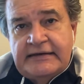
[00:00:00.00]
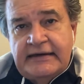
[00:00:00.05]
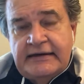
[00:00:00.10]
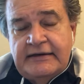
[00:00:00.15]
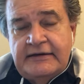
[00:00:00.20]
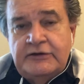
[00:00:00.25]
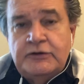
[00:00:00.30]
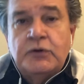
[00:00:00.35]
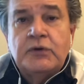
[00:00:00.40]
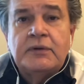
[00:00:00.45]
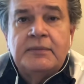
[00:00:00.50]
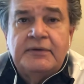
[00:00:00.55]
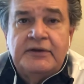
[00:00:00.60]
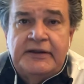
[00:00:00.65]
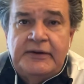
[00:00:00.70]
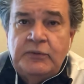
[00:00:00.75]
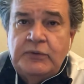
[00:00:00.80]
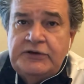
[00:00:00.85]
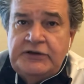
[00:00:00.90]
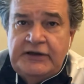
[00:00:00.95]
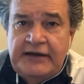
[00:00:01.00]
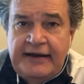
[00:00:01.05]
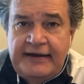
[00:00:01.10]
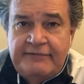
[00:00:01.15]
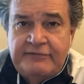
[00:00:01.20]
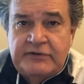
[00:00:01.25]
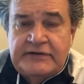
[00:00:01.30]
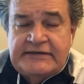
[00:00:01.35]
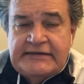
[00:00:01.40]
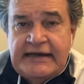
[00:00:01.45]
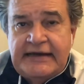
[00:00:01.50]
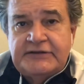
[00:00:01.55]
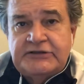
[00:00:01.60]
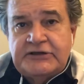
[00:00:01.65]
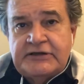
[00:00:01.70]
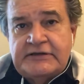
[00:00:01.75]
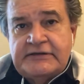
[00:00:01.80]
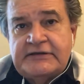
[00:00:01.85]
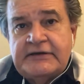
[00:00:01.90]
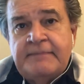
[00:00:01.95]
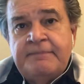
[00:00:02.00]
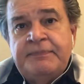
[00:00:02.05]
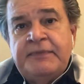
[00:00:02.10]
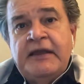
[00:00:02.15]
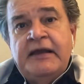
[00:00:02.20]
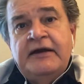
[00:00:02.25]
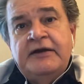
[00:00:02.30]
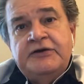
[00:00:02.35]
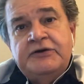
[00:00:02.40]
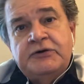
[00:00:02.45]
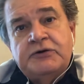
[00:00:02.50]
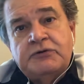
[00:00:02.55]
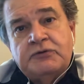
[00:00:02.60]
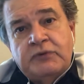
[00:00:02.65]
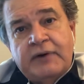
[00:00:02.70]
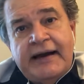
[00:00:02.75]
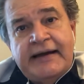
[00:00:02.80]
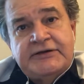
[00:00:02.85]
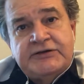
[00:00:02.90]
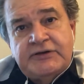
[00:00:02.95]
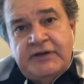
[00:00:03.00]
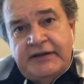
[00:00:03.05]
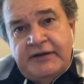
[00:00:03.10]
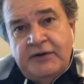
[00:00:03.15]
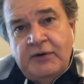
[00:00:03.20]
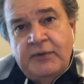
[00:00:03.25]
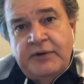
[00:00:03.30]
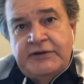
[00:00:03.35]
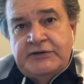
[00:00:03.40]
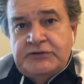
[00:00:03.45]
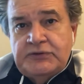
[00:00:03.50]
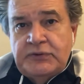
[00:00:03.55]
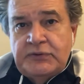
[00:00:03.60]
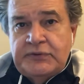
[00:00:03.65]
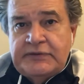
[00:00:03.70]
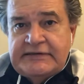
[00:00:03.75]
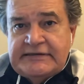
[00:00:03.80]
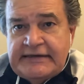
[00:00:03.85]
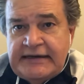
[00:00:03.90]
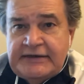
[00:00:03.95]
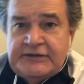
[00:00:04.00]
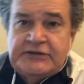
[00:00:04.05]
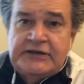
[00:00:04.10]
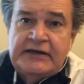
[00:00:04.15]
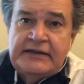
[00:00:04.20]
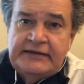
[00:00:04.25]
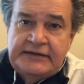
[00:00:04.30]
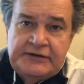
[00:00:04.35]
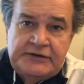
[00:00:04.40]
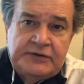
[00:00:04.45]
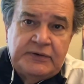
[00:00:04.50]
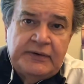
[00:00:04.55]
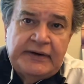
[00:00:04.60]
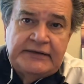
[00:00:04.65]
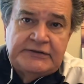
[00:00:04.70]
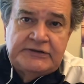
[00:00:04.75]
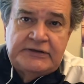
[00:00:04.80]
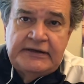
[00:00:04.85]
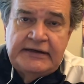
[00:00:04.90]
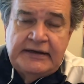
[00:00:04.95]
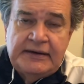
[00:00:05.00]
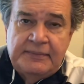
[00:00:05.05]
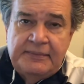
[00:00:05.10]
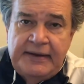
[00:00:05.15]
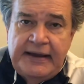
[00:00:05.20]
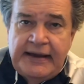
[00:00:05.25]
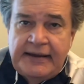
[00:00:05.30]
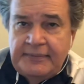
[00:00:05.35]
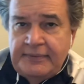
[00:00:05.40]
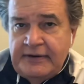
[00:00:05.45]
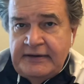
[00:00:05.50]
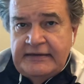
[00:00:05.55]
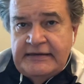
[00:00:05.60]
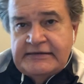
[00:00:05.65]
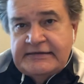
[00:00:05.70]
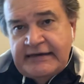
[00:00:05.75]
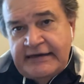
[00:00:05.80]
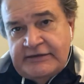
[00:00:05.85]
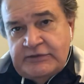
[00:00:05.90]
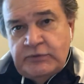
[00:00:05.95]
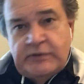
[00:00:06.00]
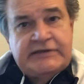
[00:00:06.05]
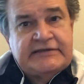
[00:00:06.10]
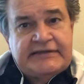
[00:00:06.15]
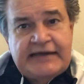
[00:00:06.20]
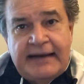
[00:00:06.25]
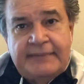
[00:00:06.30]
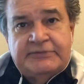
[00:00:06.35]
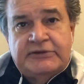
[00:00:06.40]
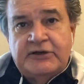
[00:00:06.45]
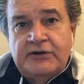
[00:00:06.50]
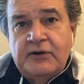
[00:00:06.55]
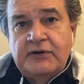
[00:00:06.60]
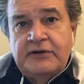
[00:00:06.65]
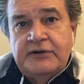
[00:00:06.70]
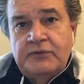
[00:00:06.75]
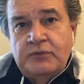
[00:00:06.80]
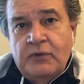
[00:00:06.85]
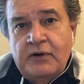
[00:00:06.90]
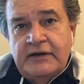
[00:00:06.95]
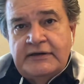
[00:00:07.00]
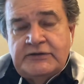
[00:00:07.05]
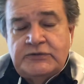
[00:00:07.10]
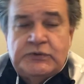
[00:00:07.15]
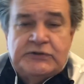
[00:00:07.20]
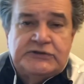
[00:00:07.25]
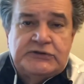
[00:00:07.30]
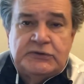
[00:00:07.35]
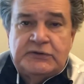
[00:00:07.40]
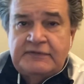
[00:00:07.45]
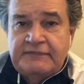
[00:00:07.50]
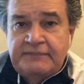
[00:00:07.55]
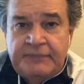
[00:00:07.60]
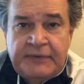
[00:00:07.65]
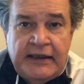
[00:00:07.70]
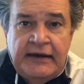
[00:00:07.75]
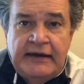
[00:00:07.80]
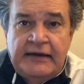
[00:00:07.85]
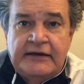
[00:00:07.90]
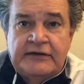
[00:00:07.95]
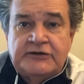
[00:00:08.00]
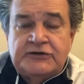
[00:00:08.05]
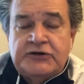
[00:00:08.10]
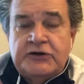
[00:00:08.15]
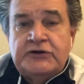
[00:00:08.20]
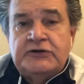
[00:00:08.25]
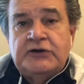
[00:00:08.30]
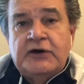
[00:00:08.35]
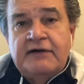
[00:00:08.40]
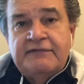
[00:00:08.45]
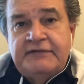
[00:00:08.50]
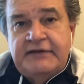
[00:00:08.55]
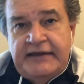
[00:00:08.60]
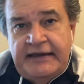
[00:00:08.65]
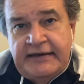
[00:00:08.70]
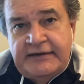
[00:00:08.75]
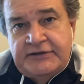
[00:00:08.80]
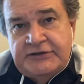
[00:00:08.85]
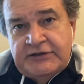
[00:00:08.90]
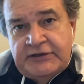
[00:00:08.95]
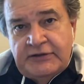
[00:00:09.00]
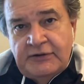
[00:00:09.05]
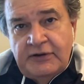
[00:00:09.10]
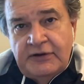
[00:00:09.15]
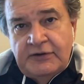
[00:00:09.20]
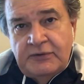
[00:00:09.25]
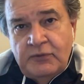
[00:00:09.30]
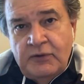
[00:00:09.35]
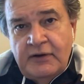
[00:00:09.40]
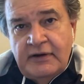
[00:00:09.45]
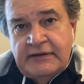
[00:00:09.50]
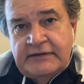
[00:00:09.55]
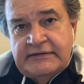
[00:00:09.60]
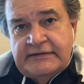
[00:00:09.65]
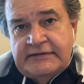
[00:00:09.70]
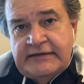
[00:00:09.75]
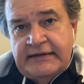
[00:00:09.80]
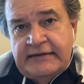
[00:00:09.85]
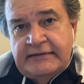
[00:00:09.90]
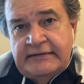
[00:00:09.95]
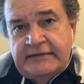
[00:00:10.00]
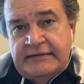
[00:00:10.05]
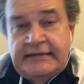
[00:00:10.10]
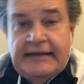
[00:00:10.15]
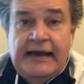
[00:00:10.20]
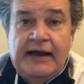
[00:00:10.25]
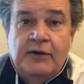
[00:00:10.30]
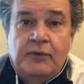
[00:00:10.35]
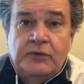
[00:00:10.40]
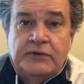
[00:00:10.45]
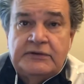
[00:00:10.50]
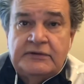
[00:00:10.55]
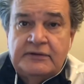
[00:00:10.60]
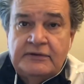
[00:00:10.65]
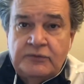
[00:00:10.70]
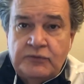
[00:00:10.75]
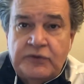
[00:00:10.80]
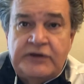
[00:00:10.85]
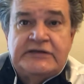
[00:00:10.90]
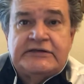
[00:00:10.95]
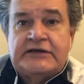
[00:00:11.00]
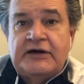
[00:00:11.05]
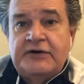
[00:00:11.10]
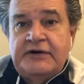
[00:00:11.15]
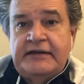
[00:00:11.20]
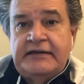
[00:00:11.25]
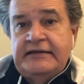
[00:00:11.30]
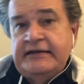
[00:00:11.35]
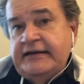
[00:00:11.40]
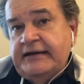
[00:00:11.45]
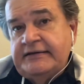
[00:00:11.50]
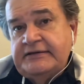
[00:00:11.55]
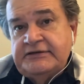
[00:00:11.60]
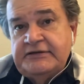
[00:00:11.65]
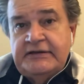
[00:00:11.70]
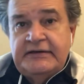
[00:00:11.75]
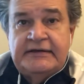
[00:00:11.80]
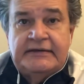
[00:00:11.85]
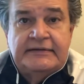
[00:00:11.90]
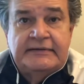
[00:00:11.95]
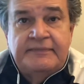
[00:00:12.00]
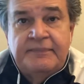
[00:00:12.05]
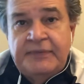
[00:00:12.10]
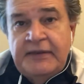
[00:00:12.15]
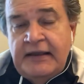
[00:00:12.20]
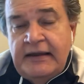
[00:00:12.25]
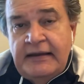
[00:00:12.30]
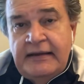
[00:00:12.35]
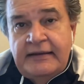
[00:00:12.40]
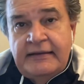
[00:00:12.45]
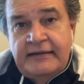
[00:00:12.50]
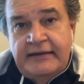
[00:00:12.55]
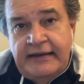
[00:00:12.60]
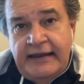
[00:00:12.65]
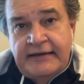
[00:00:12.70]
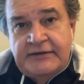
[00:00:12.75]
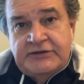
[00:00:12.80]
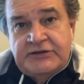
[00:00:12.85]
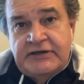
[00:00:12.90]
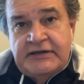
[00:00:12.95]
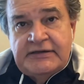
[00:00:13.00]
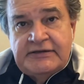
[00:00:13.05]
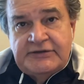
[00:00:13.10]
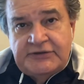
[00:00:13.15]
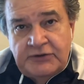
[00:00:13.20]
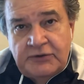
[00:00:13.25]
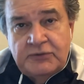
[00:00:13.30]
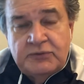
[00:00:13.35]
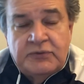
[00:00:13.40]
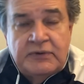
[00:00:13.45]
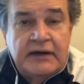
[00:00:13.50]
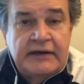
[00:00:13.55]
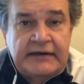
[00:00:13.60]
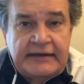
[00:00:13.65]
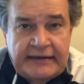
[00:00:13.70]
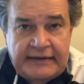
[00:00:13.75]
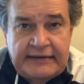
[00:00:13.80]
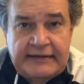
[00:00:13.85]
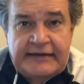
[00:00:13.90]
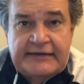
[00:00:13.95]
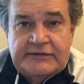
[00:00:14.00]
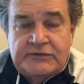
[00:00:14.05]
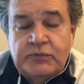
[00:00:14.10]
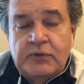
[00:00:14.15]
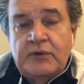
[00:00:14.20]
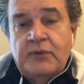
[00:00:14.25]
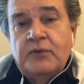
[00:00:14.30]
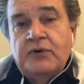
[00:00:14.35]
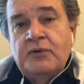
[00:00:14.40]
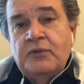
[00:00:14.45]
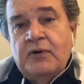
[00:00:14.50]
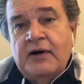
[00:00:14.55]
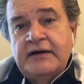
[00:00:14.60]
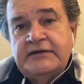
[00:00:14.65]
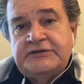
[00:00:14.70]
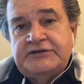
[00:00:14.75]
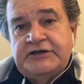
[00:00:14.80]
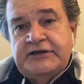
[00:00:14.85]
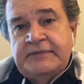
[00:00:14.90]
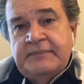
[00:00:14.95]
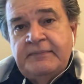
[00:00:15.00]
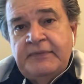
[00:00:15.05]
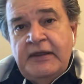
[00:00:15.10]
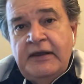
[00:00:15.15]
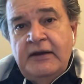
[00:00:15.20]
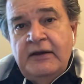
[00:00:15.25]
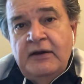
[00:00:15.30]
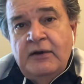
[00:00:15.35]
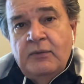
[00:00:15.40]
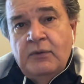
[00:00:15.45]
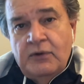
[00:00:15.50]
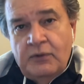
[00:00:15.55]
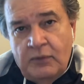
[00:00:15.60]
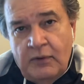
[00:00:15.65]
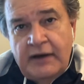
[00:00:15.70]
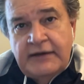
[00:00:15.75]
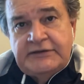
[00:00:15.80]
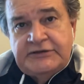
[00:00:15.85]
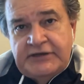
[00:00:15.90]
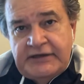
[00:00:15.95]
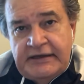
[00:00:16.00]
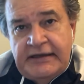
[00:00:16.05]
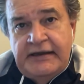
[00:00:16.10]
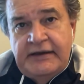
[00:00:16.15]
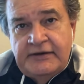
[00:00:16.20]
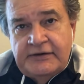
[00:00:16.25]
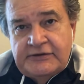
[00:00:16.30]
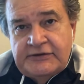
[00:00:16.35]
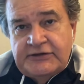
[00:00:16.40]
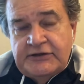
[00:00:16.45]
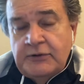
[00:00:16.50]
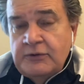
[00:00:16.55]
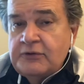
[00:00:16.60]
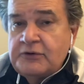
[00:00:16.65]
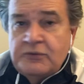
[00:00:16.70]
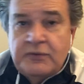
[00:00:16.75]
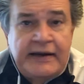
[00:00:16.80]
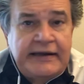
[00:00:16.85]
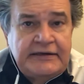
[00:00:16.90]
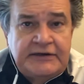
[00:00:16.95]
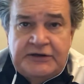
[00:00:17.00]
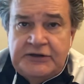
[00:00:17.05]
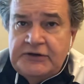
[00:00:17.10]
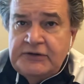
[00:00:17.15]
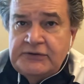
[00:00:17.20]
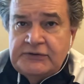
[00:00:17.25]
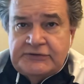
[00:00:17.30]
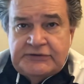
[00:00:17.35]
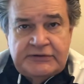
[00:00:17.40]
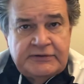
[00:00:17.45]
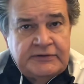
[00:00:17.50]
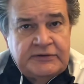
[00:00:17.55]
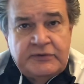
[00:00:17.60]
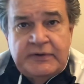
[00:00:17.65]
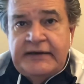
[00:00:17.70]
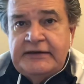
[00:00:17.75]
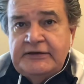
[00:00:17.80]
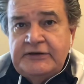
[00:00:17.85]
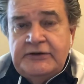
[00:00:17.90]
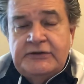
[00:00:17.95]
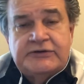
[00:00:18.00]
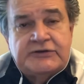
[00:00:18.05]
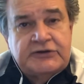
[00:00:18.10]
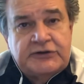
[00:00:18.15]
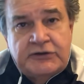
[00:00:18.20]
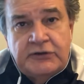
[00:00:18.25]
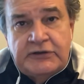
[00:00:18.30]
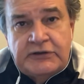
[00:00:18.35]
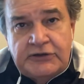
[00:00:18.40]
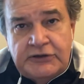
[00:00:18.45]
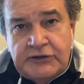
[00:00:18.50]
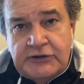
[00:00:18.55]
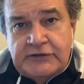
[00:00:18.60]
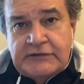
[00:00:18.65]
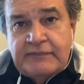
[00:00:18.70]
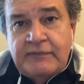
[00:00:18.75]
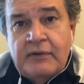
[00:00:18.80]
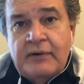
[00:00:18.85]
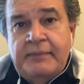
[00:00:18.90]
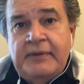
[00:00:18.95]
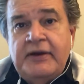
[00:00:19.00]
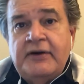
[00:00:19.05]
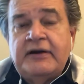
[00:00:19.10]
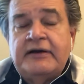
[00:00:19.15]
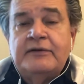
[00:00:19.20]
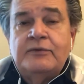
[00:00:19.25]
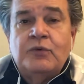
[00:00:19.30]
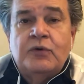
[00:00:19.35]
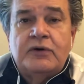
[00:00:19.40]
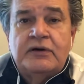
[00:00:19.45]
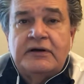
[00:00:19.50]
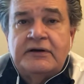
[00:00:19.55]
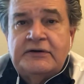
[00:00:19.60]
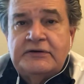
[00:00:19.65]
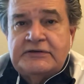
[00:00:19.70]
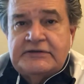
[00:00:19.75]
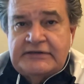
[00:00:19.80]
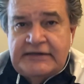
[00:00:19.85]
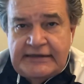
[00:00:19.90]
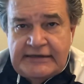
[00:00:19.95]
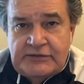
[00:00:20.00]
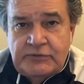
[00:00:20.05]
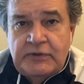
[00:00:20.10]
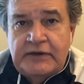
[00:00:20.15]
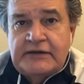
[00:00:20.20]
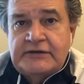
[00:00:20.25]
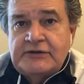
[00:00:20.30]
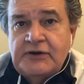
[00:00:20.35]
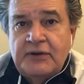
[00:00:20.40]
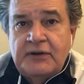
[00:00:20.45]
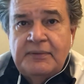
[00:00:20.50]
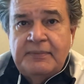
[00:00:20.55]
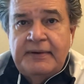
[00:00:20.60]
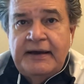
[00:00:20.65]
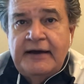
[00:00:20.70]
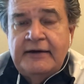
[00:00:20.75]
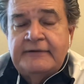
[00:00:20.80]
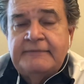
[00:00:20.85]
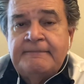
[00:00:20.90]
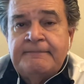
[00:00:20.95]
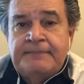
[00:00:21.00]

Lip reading: Normally, when you have recessions, you gradually go into a recession and then you gradually come back. But in this case, we stopped it all at once. We sort of turned off the engine all at once, and now we're restarting the engine, and the engine is still running, and that's what we're watching. We're watching here. So great news, great news. Good news for American workers, and that's what it's all about.